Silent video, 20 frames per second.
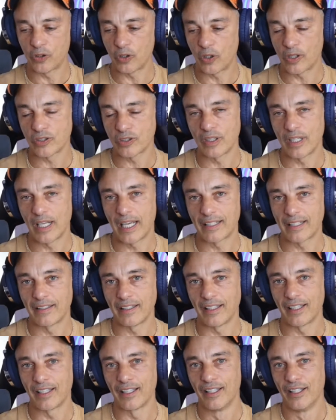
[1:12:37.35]
Talks on
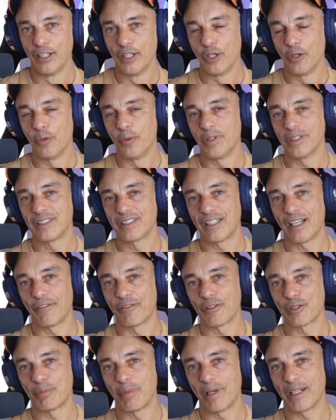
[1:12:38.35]
acting with
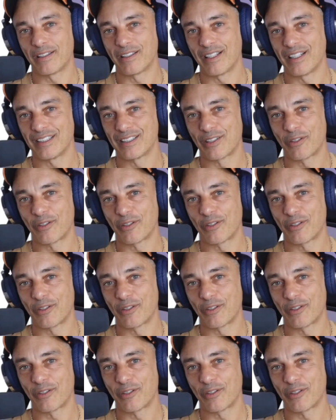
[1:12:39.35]
Stavros Batras,